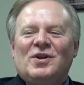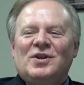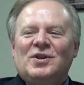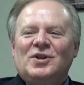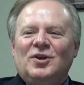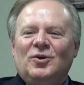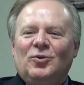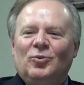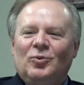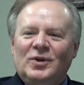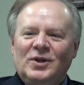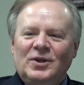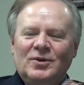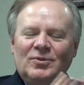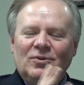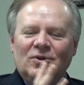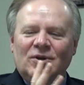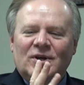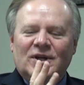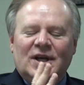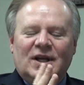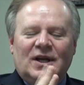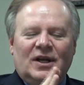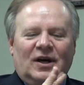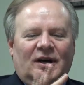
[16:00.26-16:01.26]
When
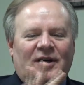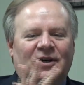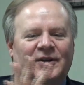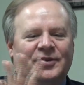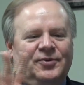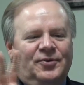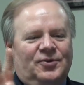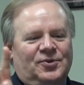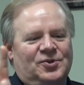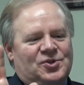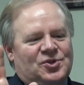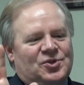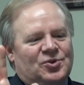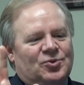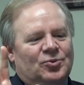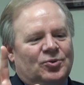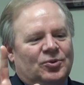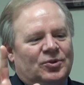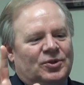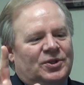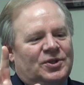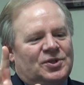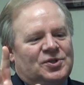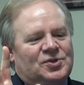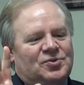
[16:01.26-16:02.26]
you look at other
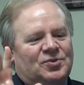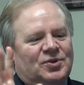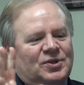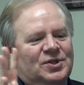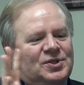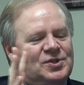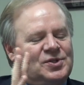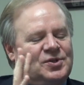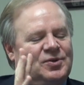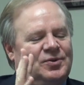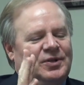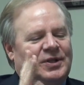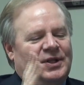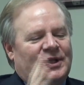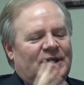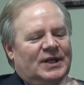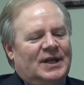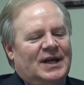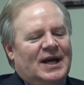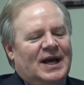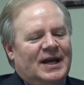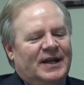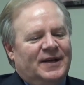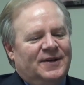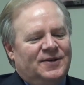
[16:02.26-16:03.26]
school districts,
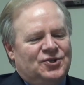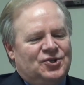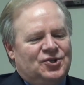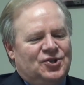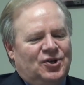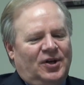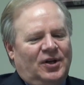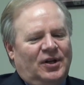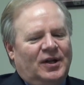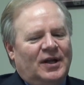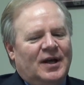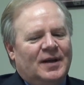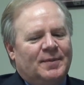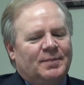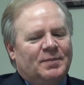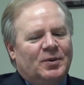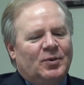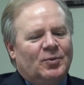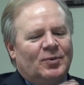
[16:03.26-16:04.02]
certainly not in Charlotte,